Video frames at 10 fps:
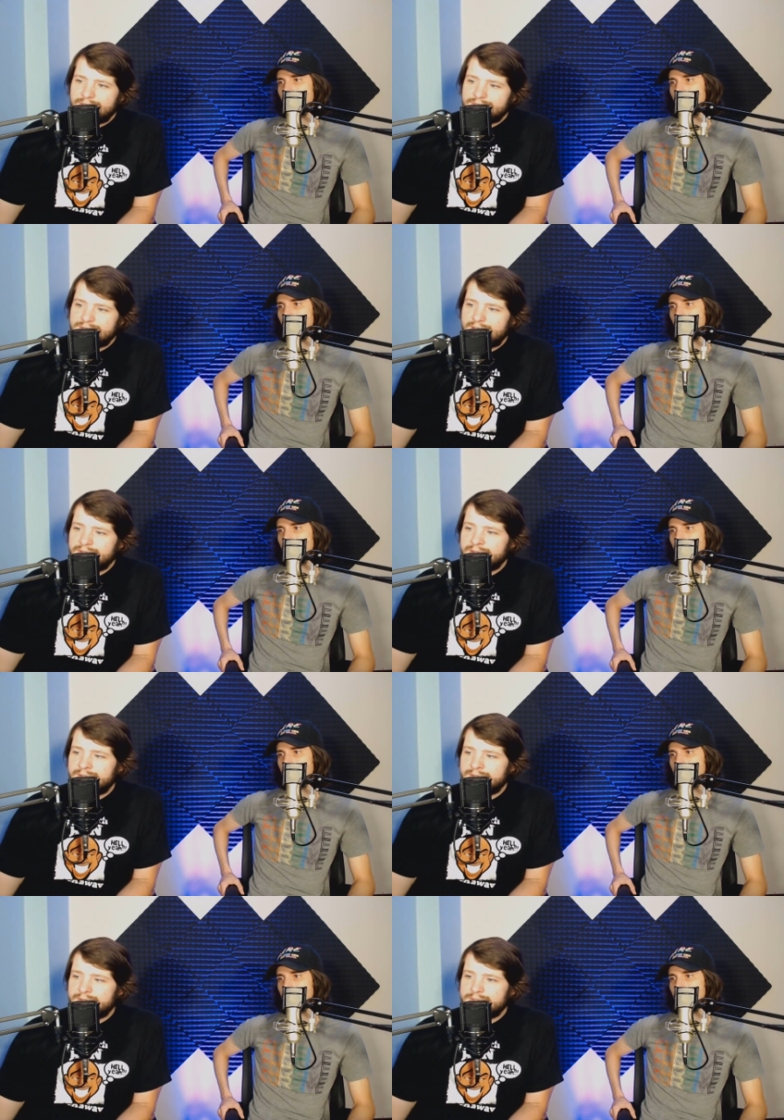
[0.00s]
This
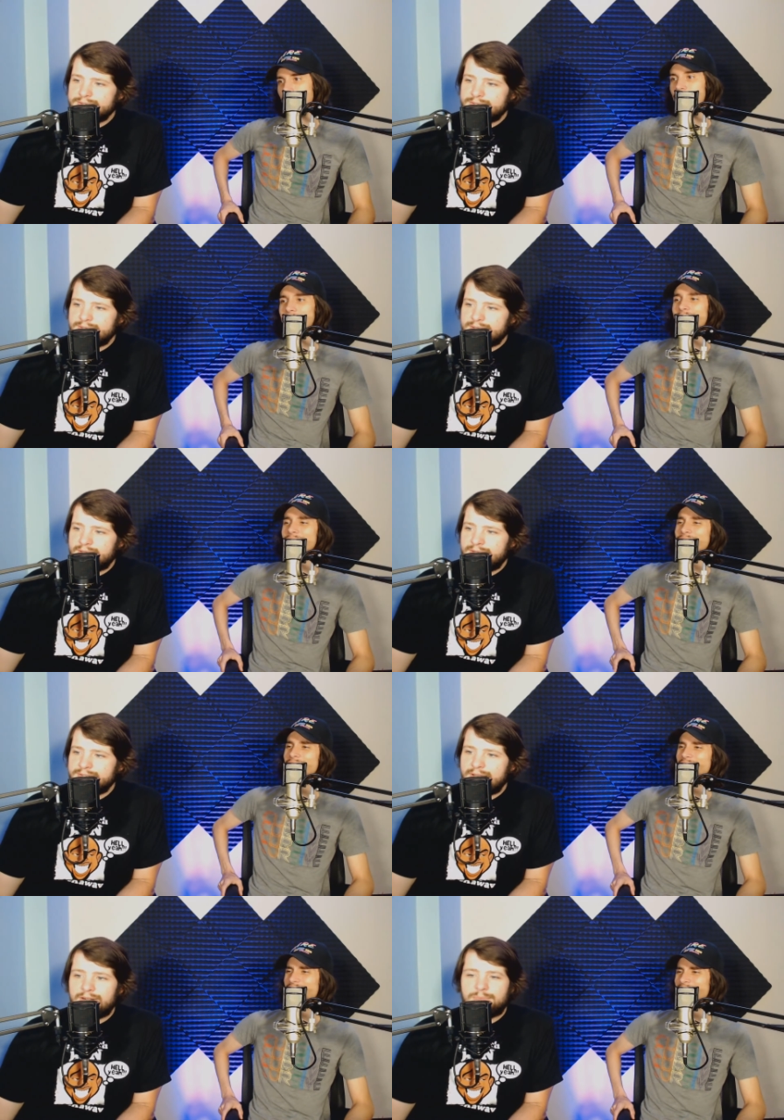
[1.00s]
headline is an
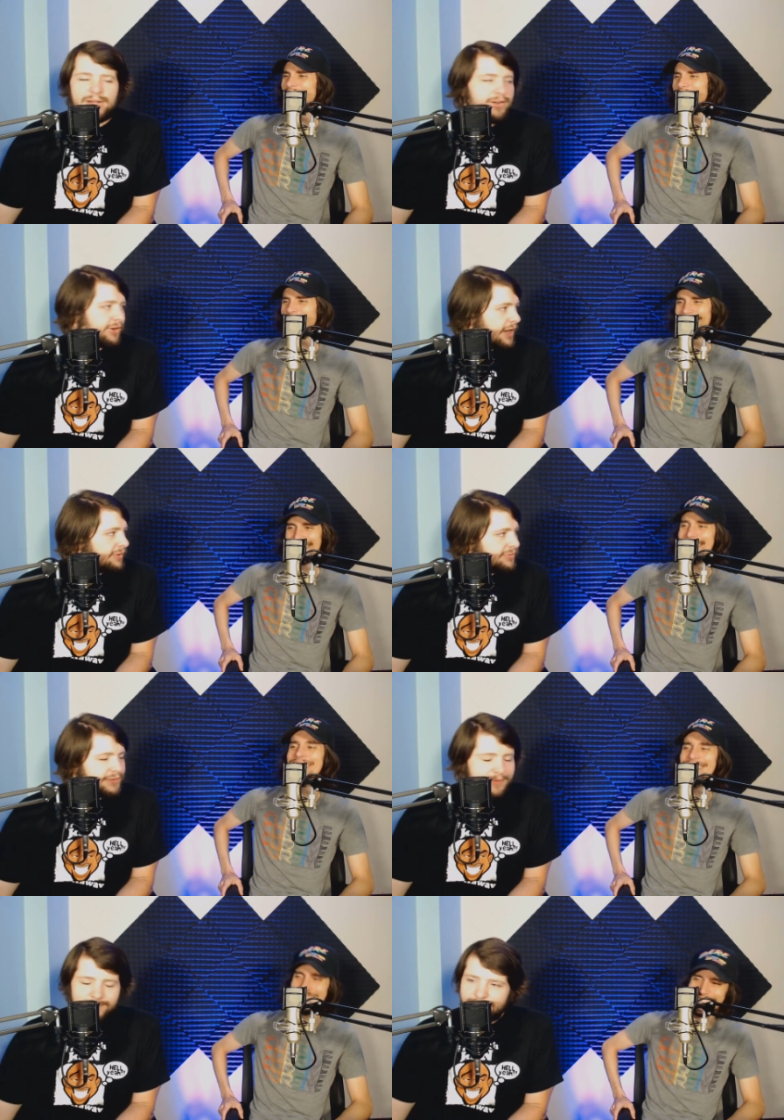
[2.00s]
entire paragraph.
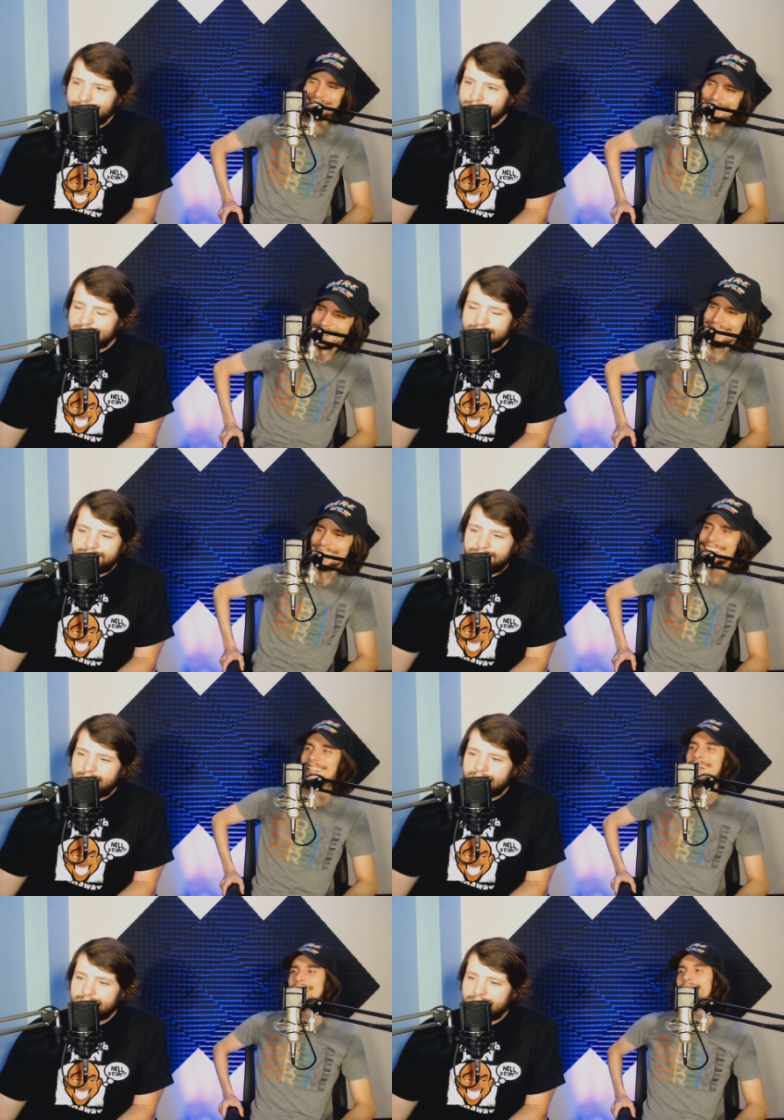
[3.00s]
It's
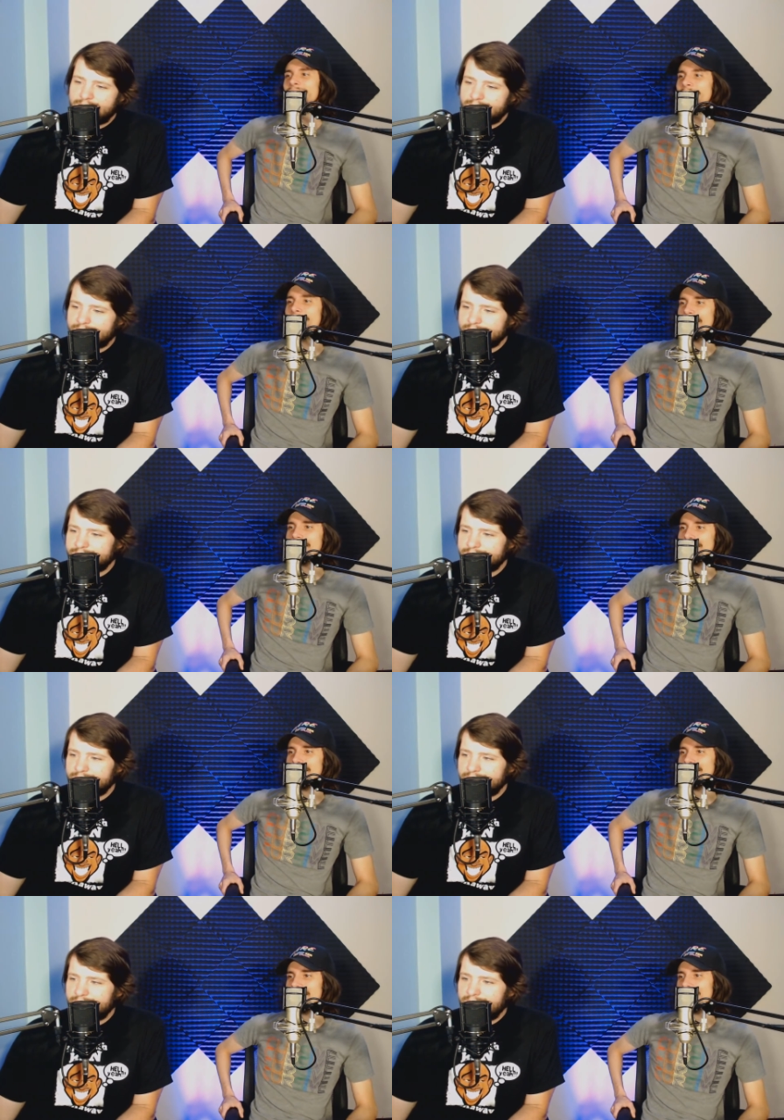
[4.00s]
fucking ridiculous.
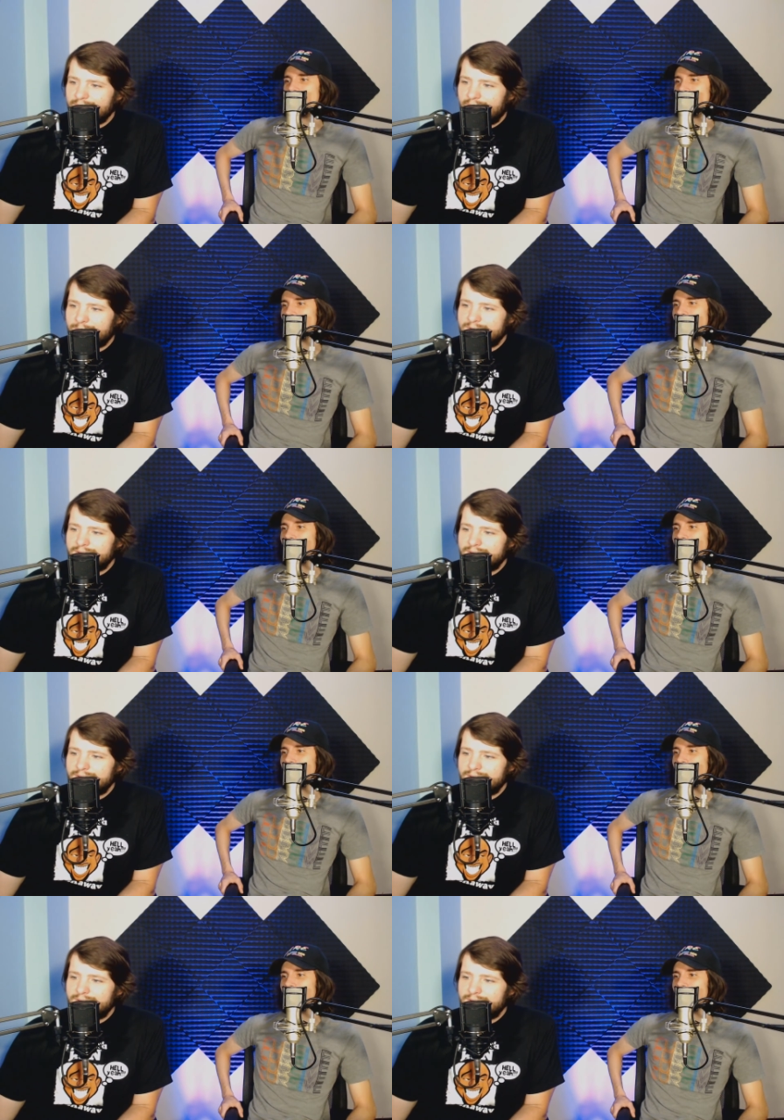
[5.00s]
I'm gonna